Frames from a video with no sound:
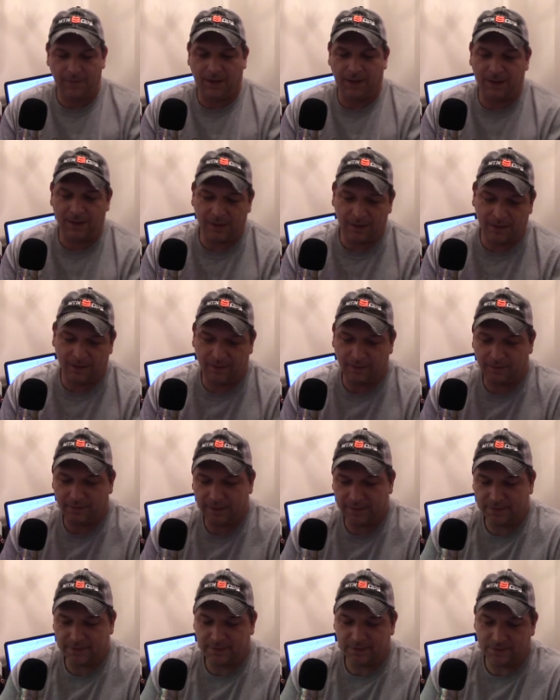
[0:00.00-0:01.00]

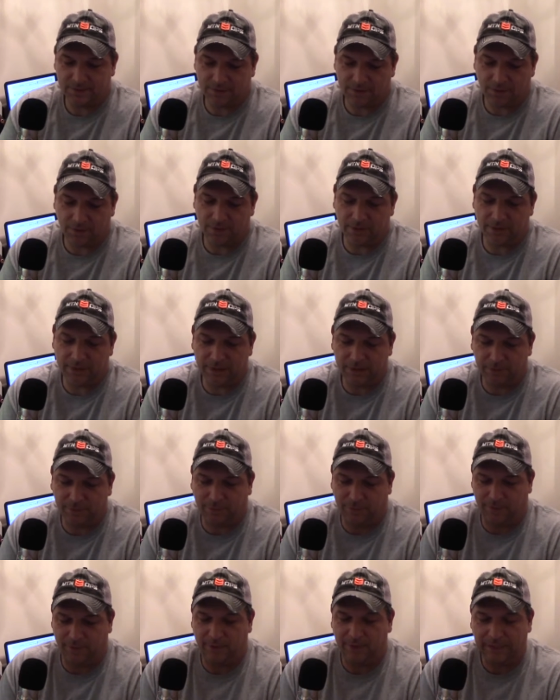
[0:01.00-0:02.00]
Let's see. So the
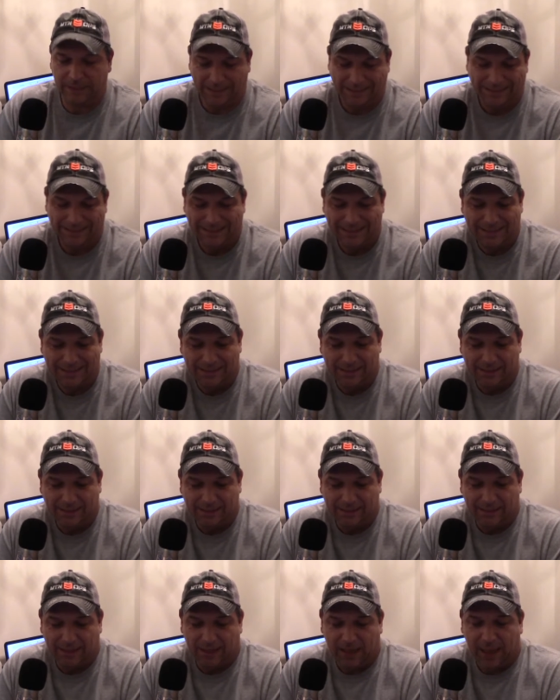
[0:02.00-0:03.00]
leaderboard,
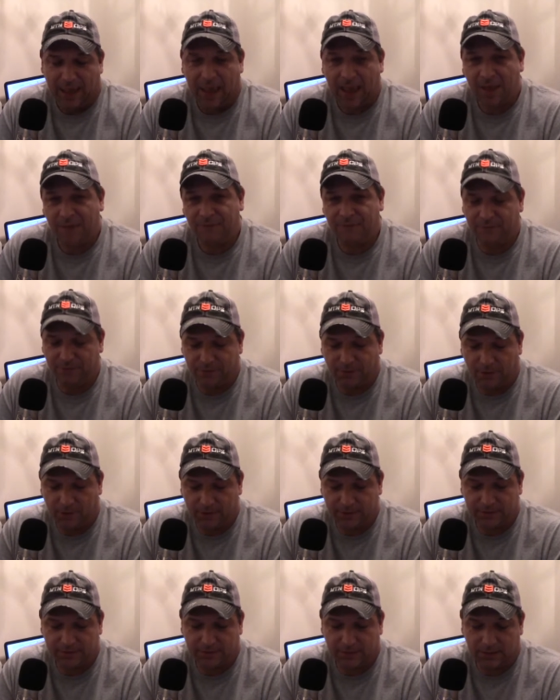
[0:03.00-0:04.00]
after
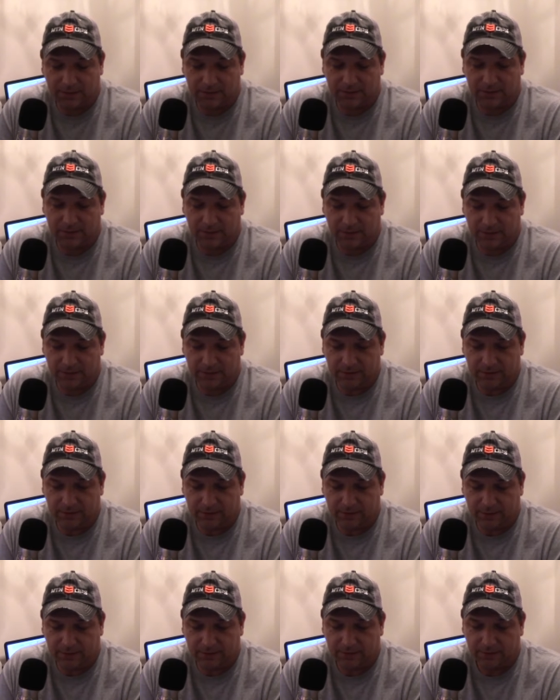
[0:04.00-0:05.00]
all is said and done,